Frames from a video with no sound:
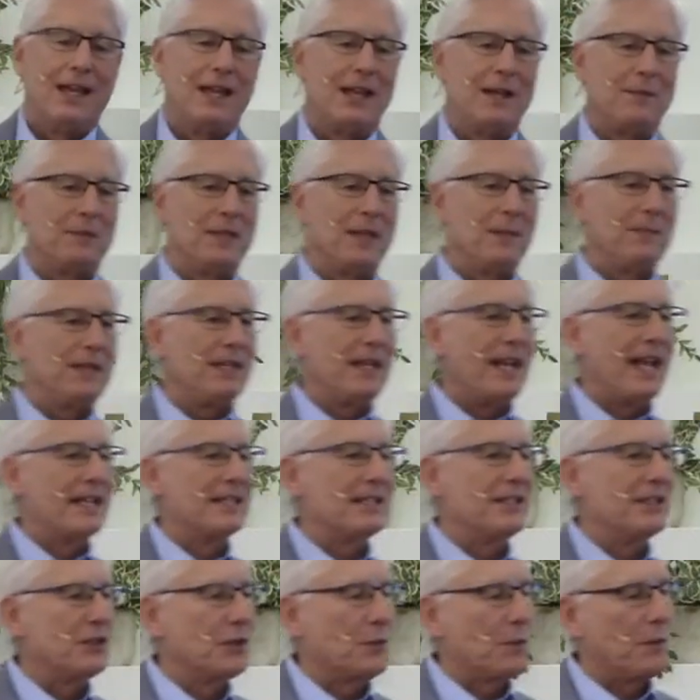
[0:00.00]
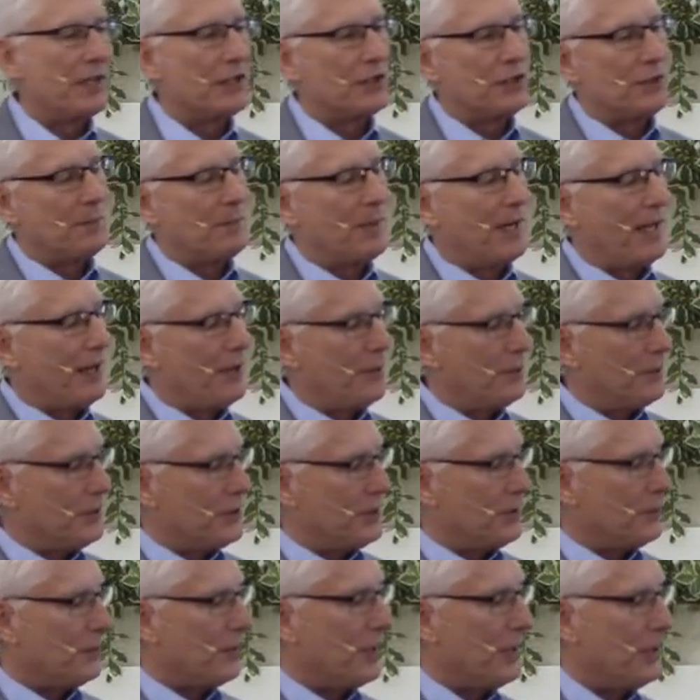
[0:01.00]
I'm tempted to ask this question, but I don't
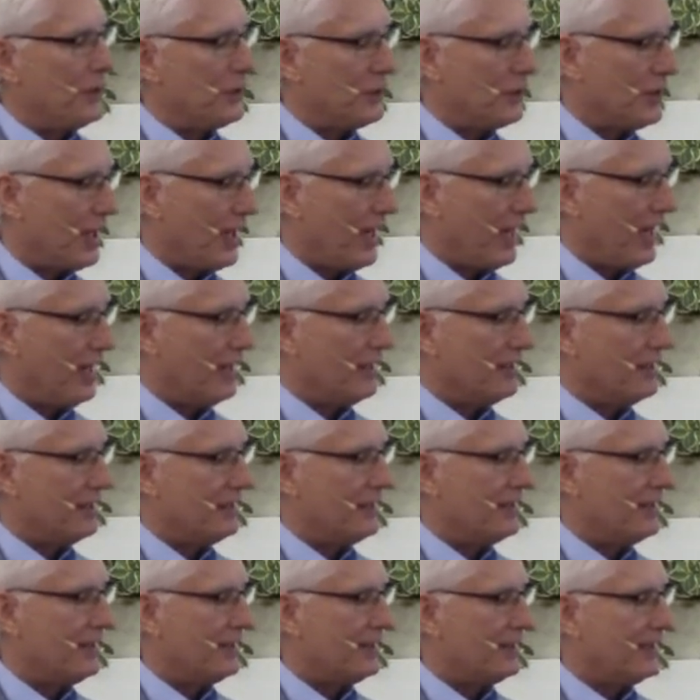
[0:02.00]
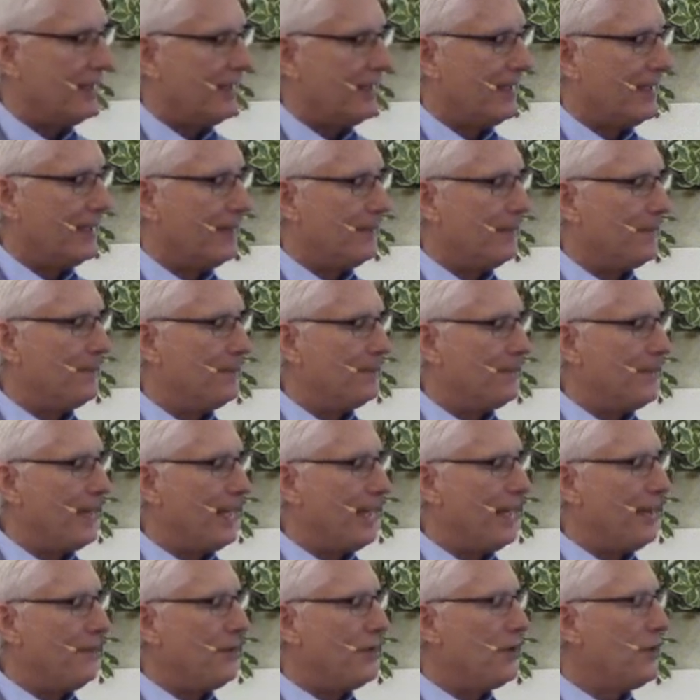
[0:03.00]
want you to raise your hands. Uh,
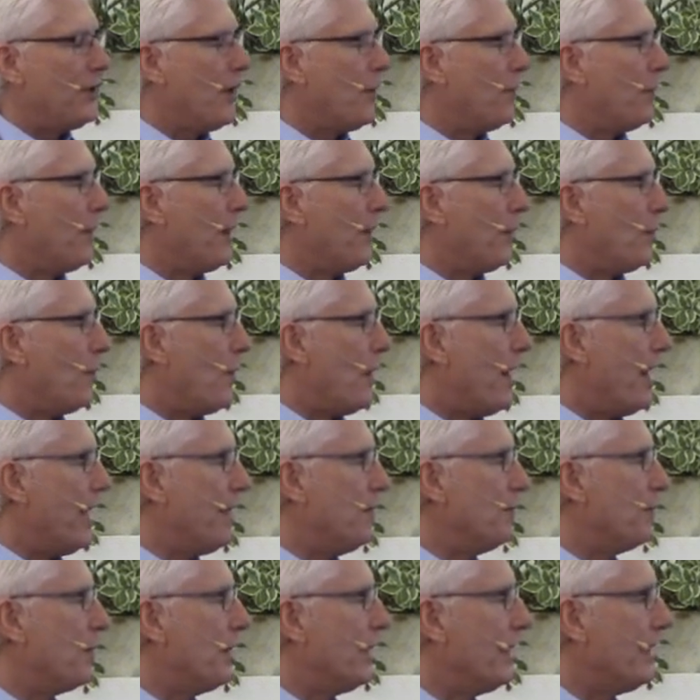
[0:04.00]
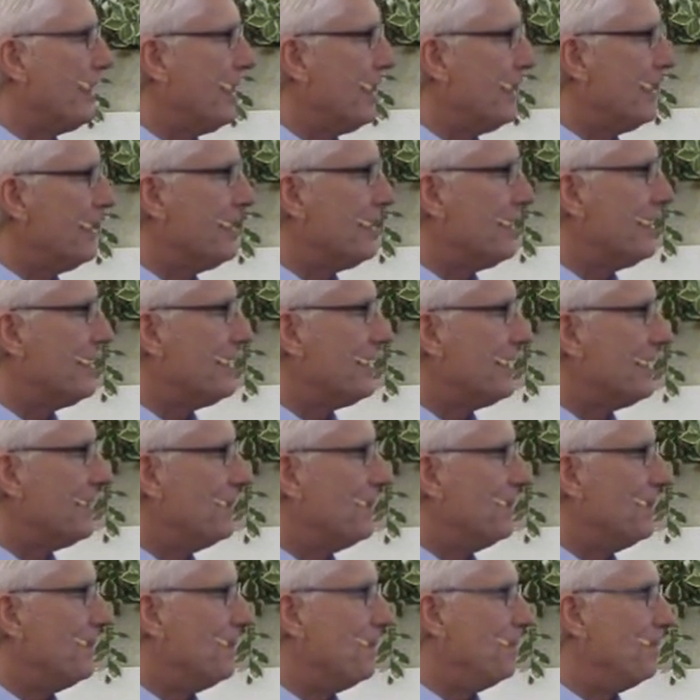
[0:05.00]
any of you know what a wine brick is?
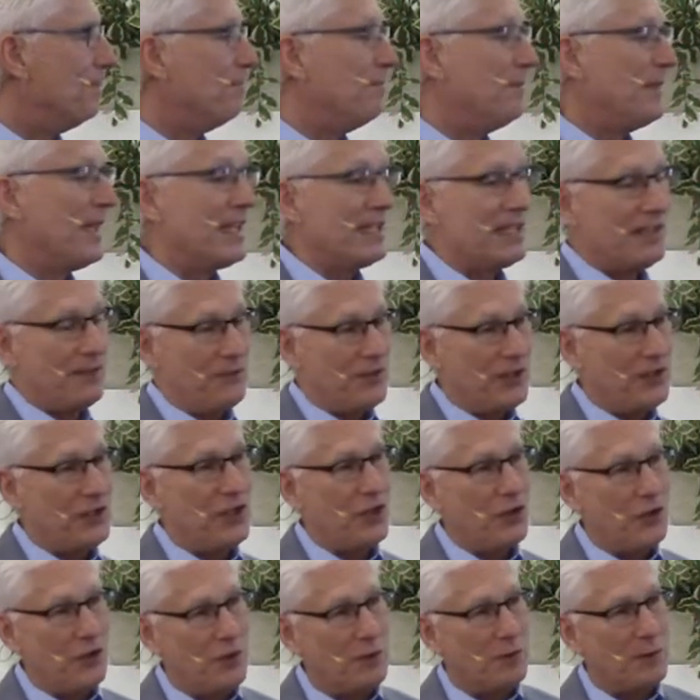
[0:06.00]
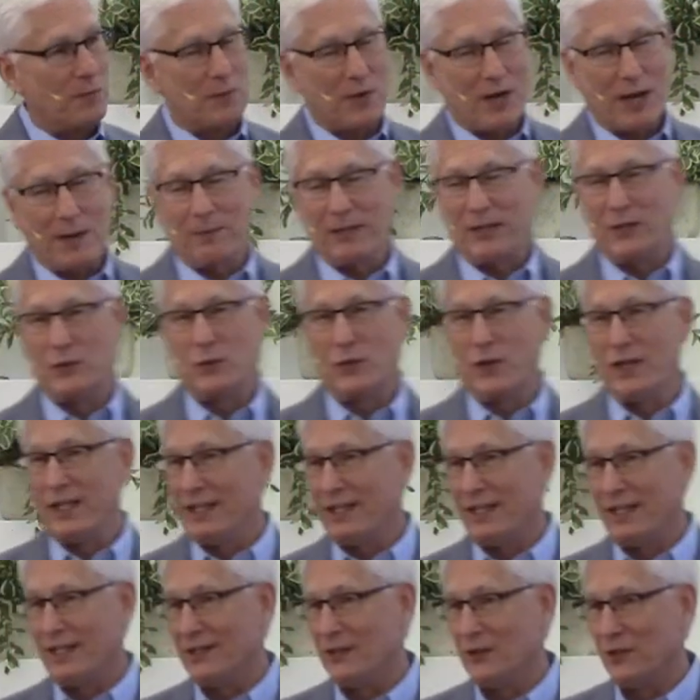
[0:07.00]
Because if you do, you were probably
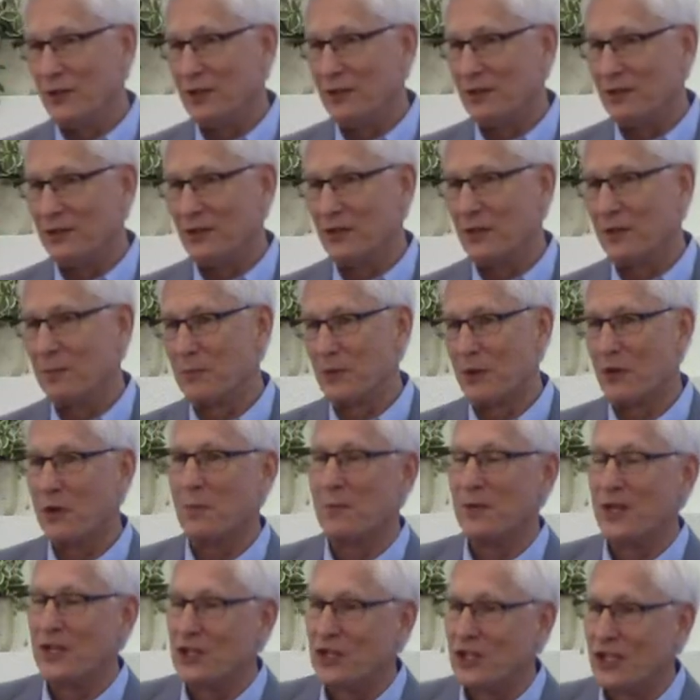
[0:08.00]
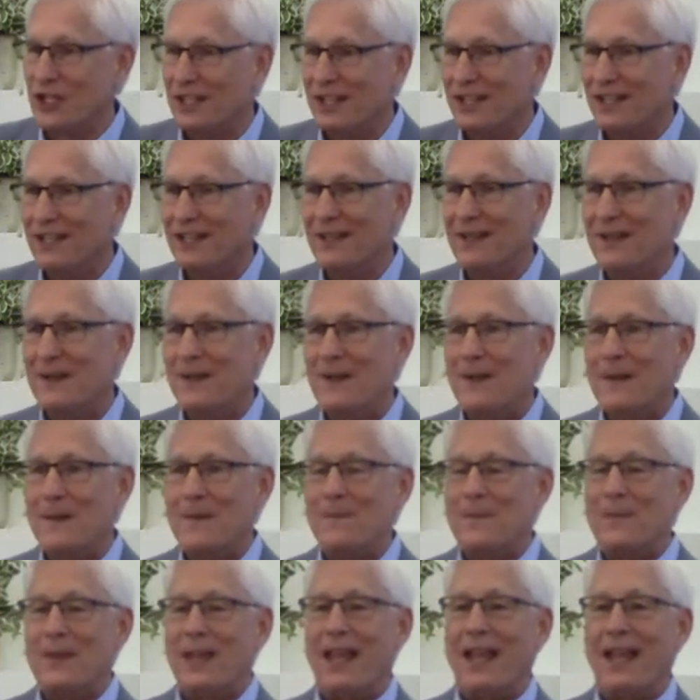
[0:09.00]
drinking during, during Prohibition.
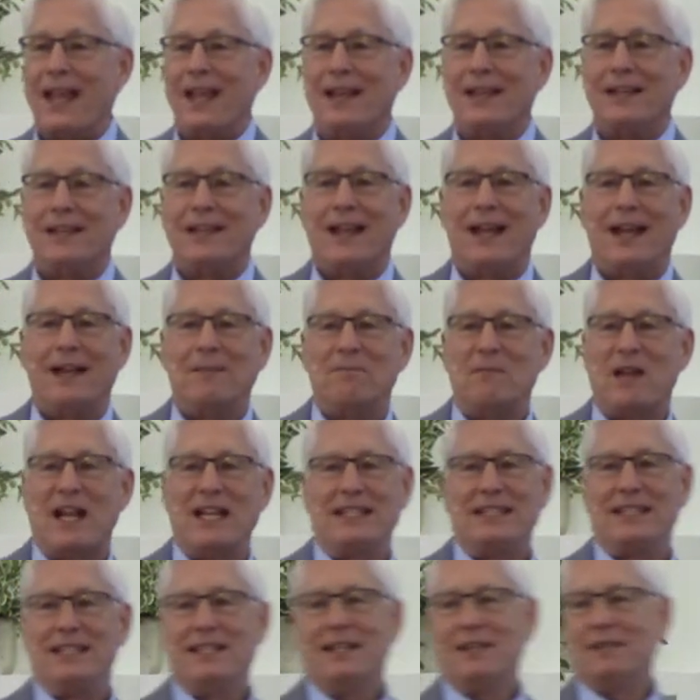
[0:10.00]
And uh, I see